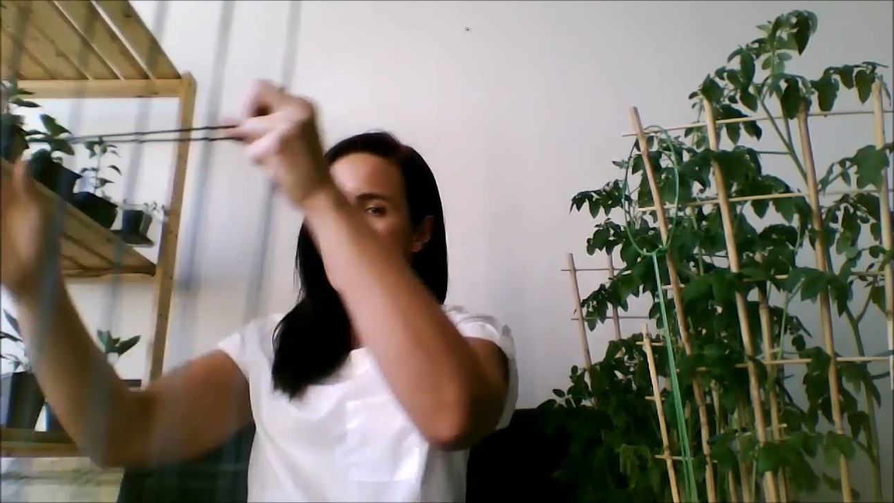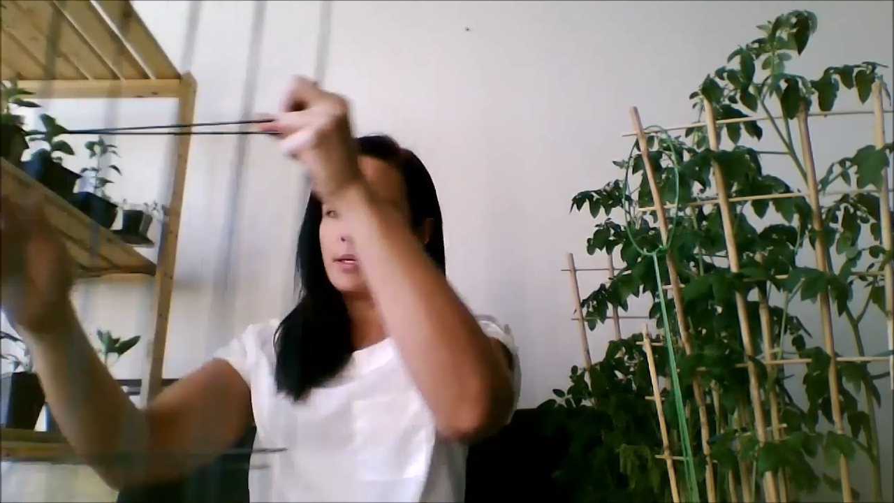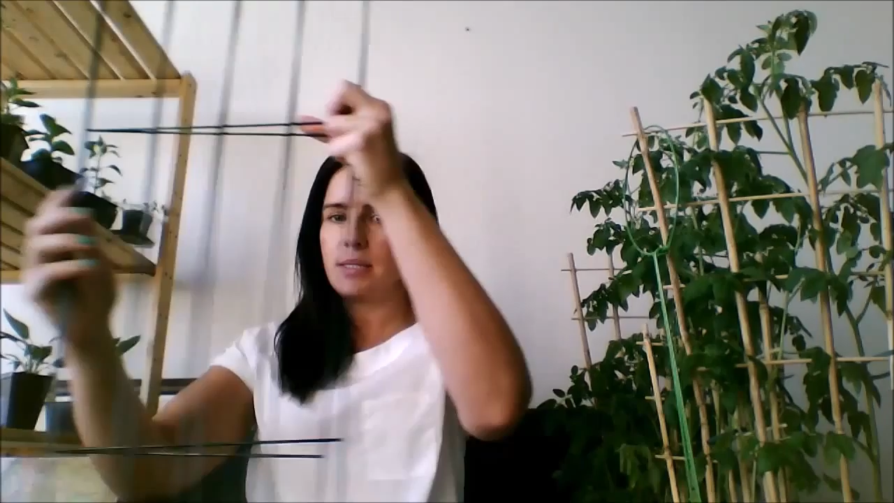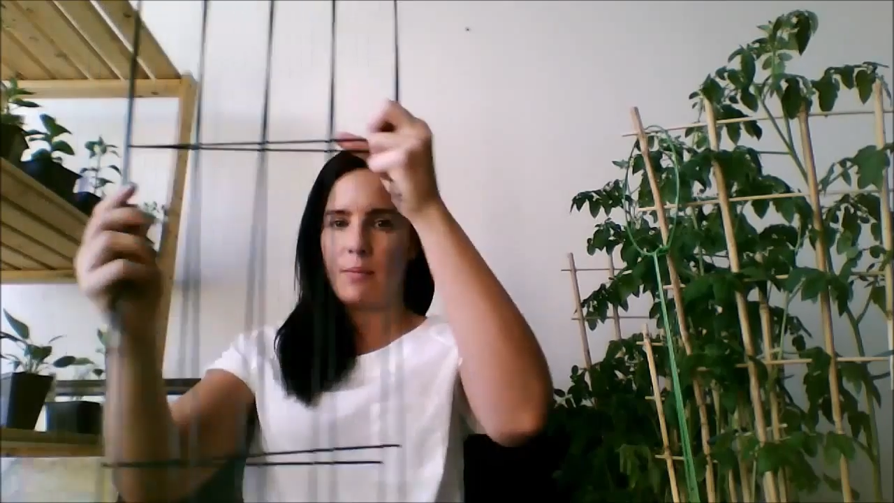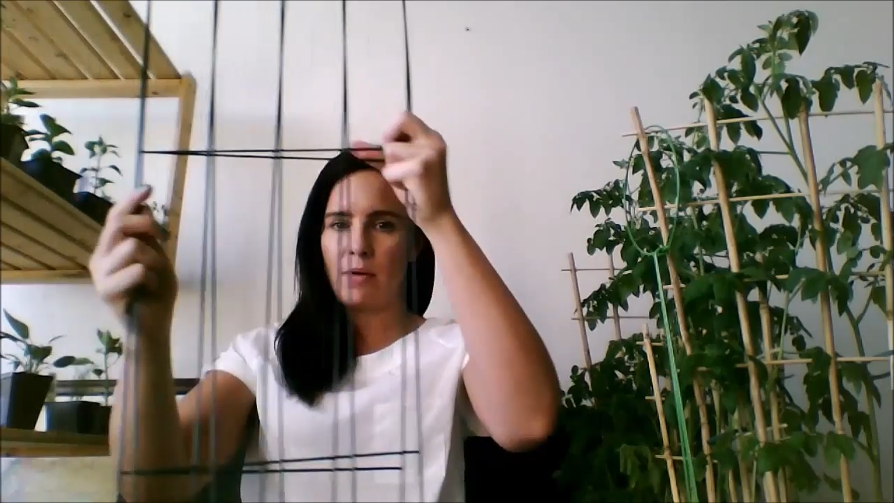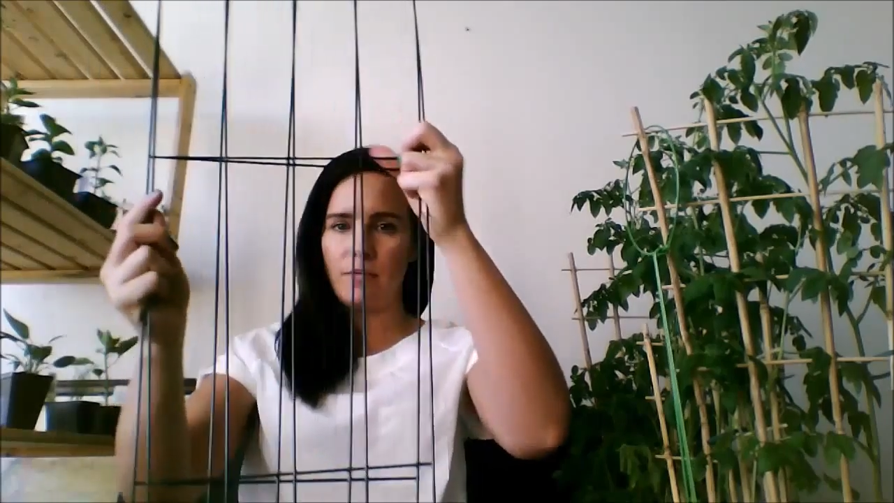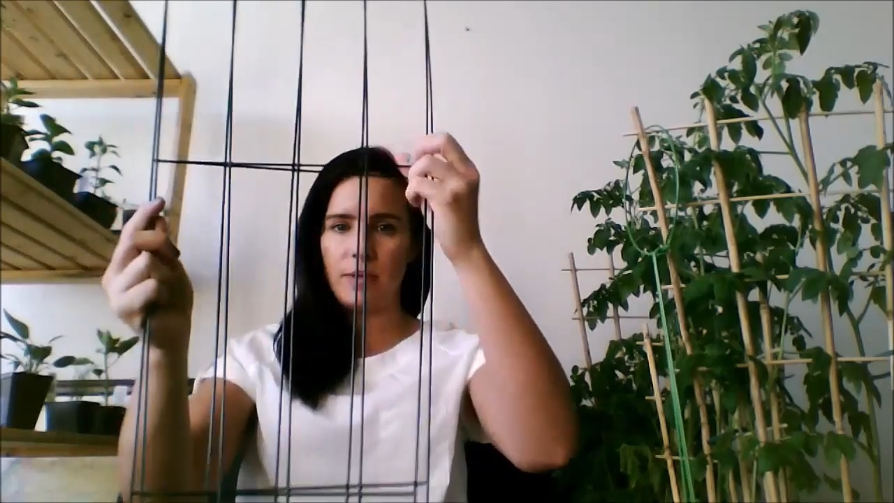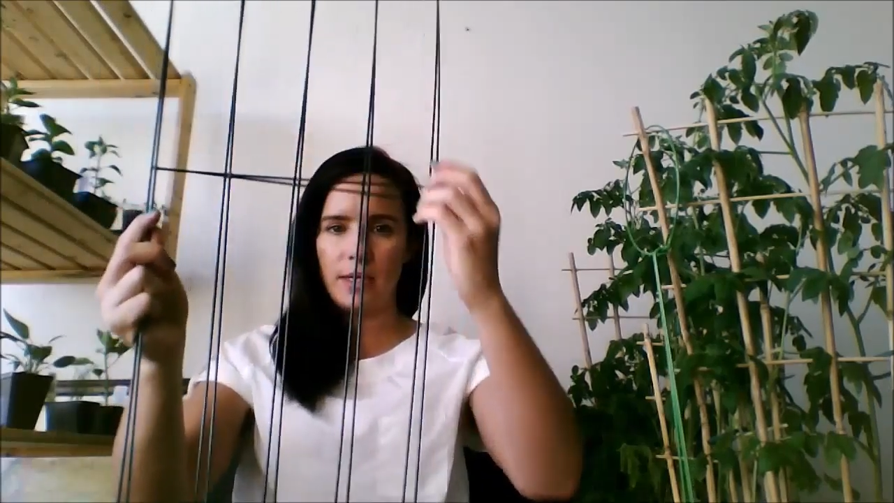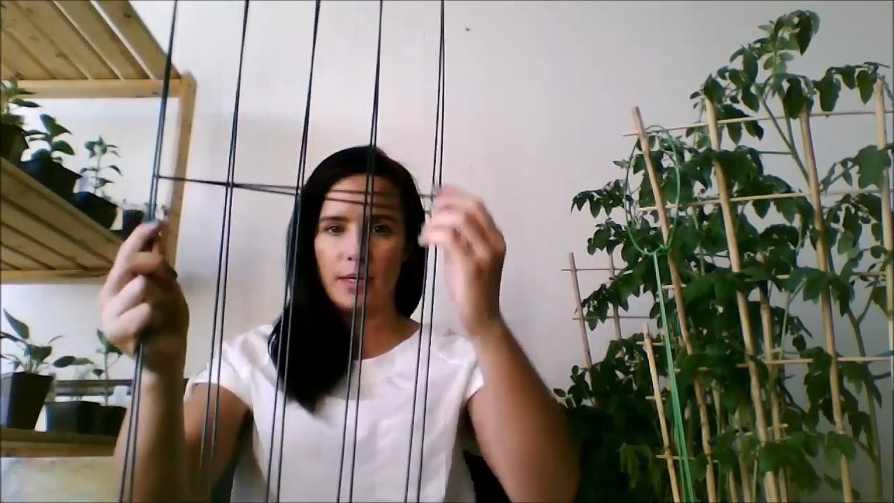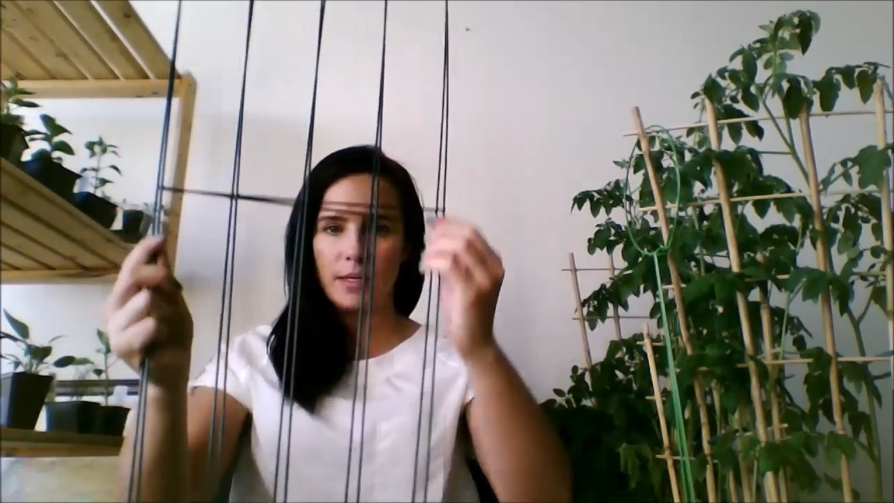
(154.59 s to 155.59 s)
some of
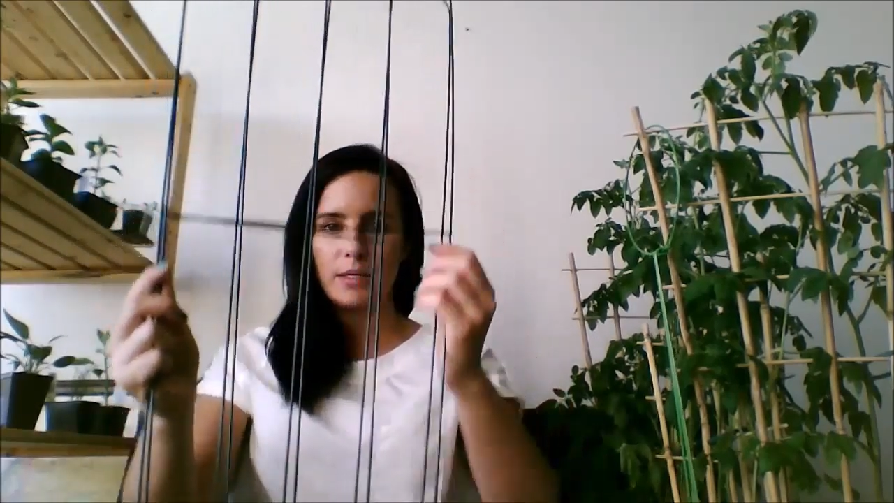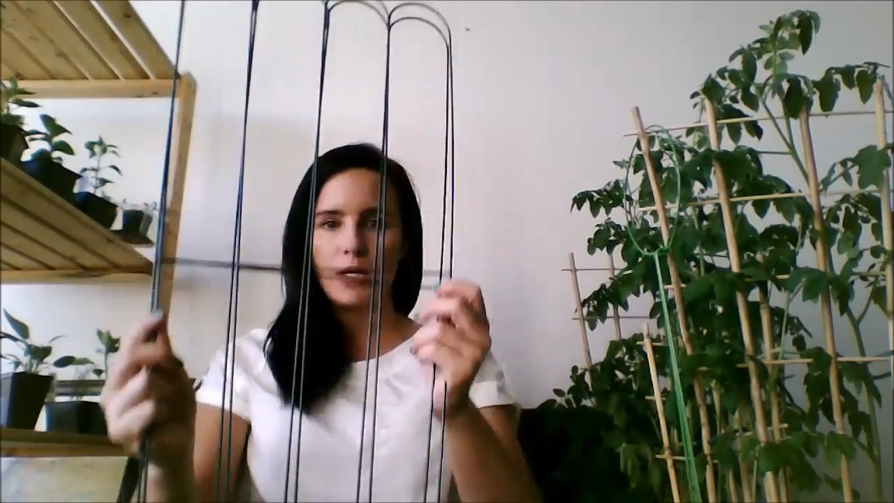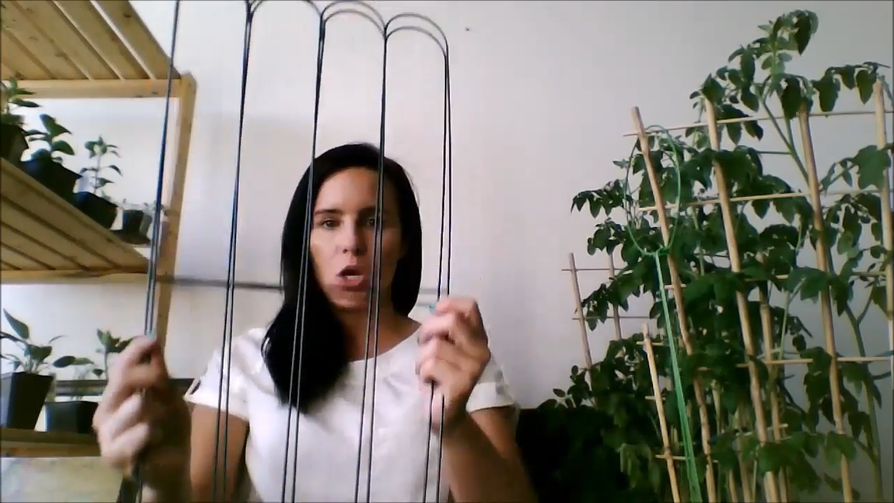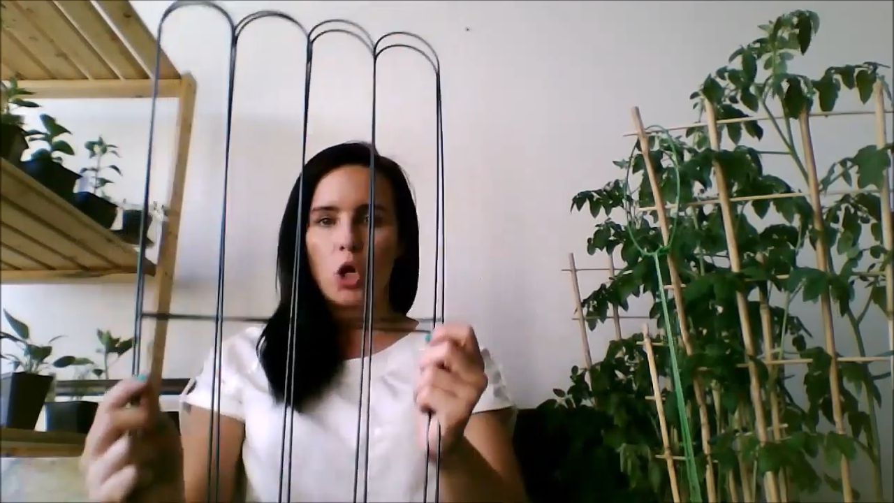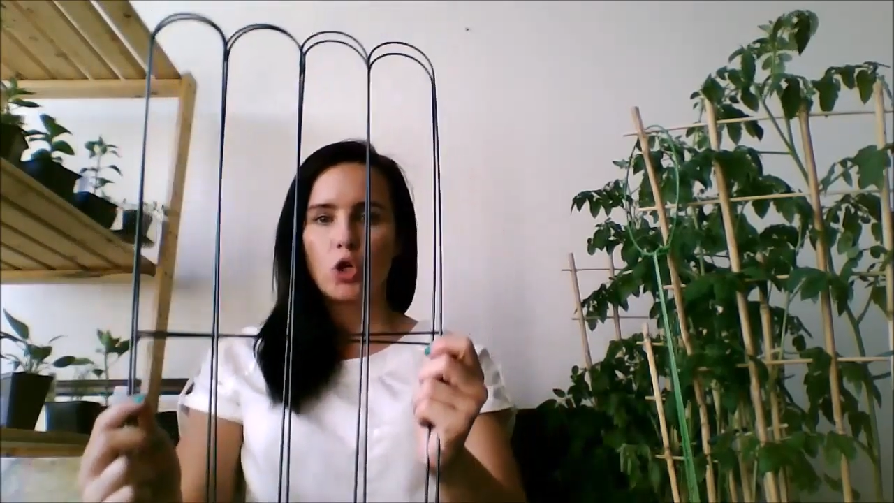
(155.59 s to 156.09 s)
these